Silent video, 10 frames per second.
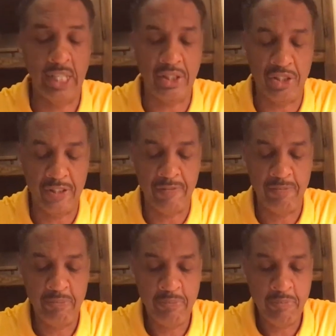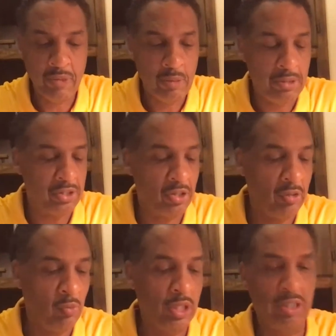nature. There's only
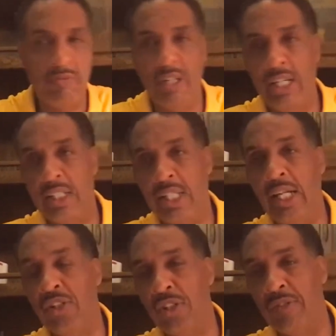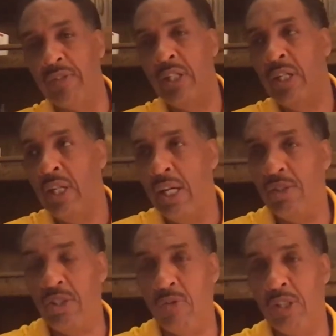one divine nature. And
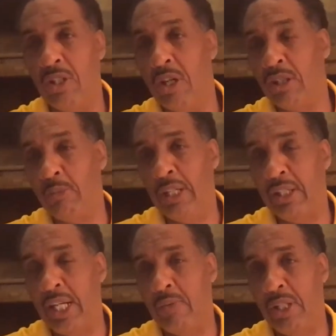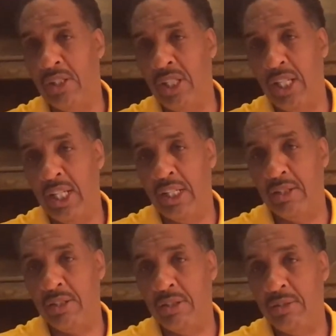so we talked about that when he said, Let
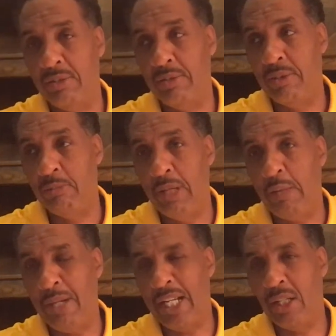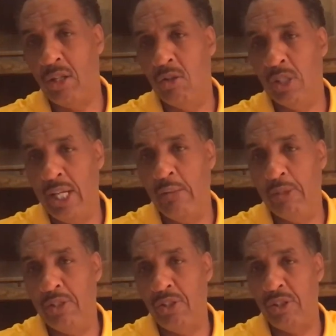us make man our own
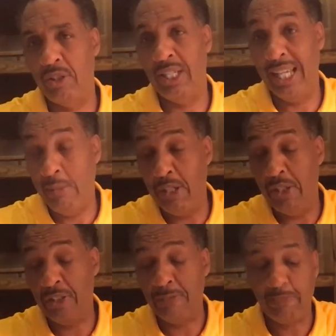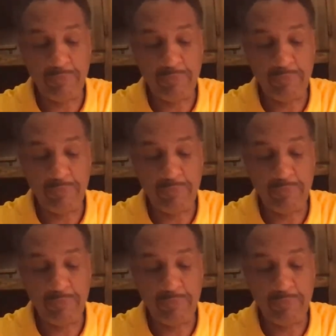image image,